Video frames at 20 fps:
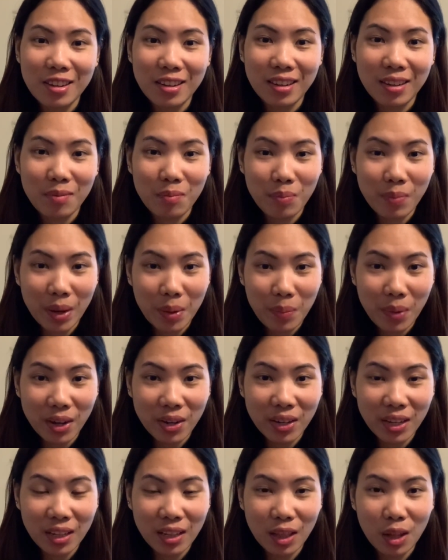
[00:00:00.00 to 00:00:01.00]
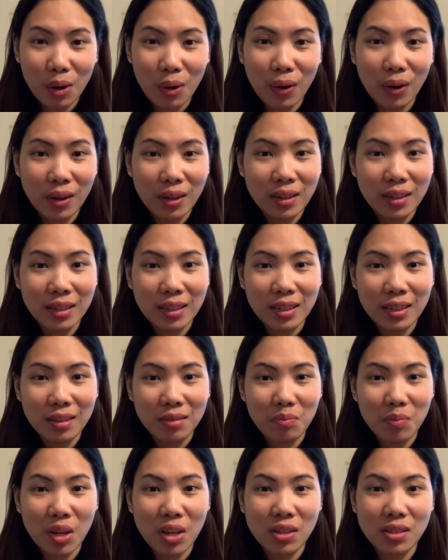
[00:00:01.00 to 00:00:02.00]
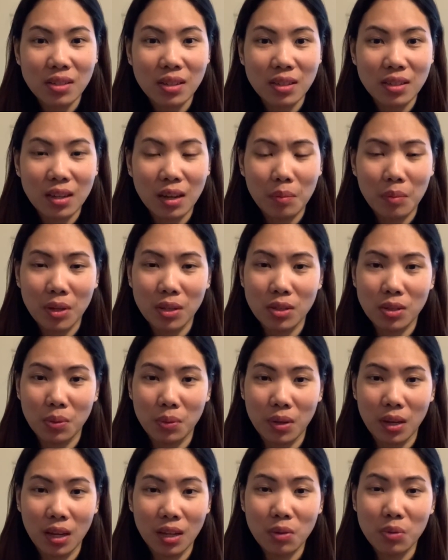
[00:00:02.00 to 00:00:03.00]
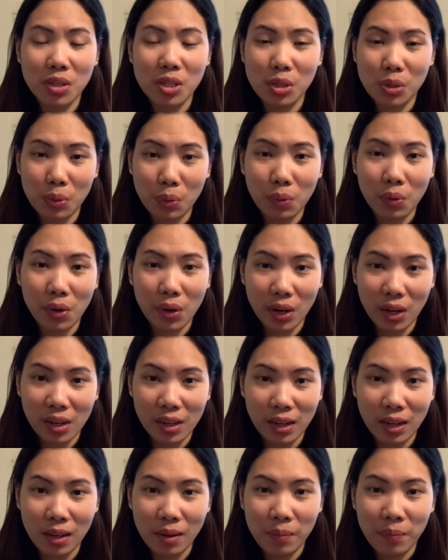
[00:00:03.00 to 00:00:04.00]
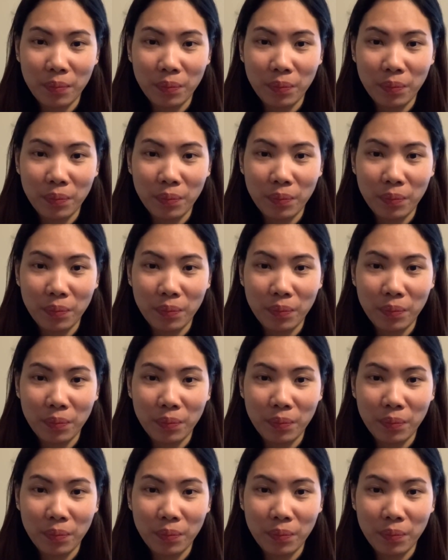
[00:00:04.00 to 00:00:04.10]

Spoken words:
my mother-in-law because that time it was so early.